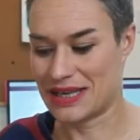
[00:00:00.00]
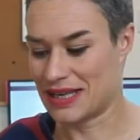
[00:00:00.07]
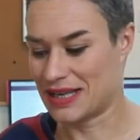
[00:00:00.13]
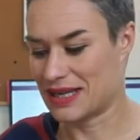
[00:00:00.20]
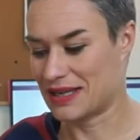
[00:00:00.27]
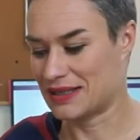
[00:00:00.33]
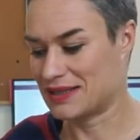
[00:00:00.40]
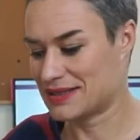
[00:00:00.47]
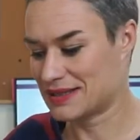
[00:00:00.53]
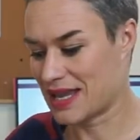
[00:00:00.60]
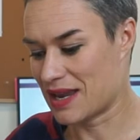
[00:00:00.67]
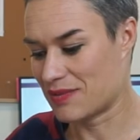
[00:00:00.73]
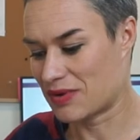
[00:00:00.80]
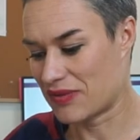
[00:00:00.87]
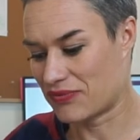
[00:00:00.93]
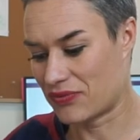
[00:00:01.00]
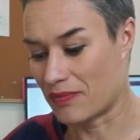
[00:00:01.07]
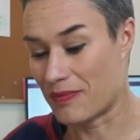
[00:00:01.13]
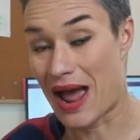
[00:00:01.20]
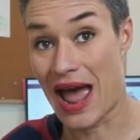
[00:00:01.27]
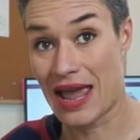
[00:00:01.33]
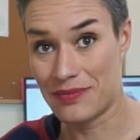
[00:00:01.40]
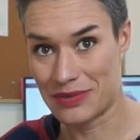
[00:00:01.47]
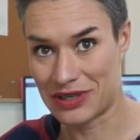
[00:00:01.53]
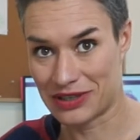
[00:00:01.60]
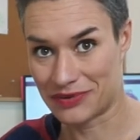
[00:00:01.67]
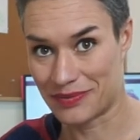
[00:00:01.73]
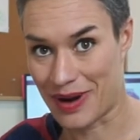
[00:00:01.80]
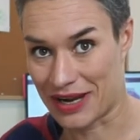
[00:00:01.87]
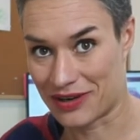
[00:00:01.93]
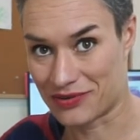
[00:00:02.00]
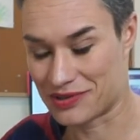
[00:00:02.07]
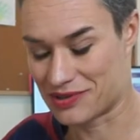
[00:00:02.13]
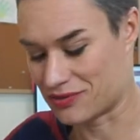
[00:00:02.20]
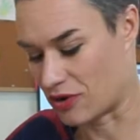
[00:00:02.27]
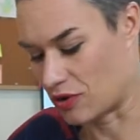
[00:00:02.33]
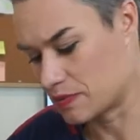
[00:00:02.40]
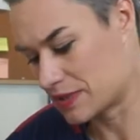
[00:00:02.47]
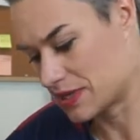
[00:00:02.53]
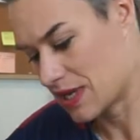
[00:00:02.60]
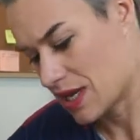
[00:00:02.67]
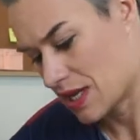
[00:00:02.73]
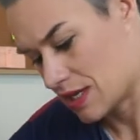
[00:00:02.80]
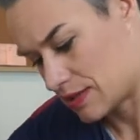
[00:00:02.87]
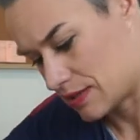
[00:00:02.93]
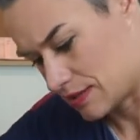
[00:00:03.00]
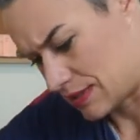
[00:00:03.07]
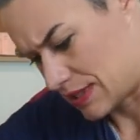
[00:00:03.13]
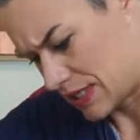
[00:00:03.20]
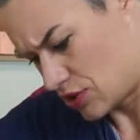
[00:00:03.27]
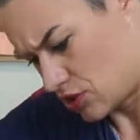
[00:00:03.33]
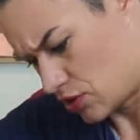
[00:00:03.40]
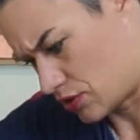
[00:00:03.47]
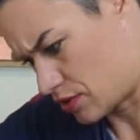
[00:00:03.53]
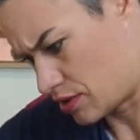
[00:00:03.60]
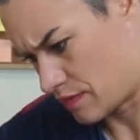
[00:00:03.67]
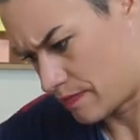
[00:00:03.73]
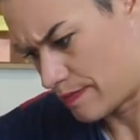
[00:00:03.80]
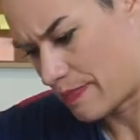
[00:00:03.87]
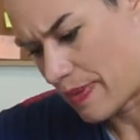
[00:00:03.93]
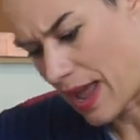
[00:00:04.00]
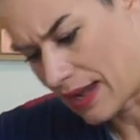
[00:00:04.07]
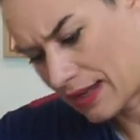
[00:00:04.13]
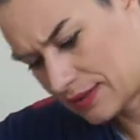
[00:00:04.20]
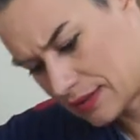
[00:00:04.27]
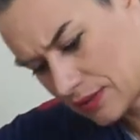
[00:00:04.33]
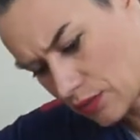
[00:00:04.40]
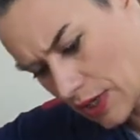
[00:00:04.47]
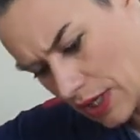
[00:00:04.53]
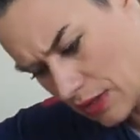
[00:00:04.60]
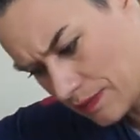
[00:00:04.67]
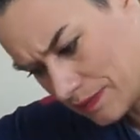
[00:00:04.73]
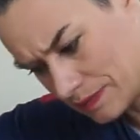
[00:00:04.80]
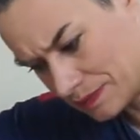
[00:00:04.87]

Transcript: uh, this camera from iMiller Microscopes, so they sure packed it well.